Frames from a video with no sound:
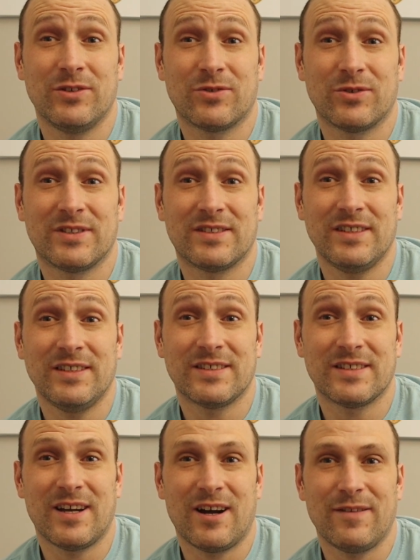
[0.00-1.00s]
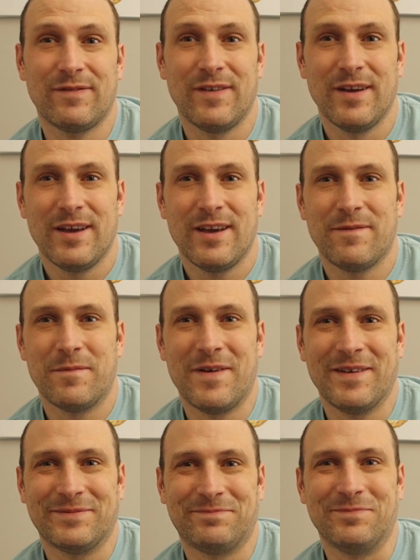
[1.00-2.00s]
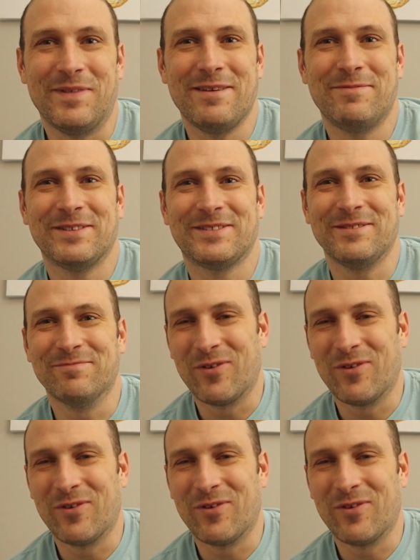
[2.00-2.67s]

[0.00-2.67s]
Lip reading: You could see stuff, maybe see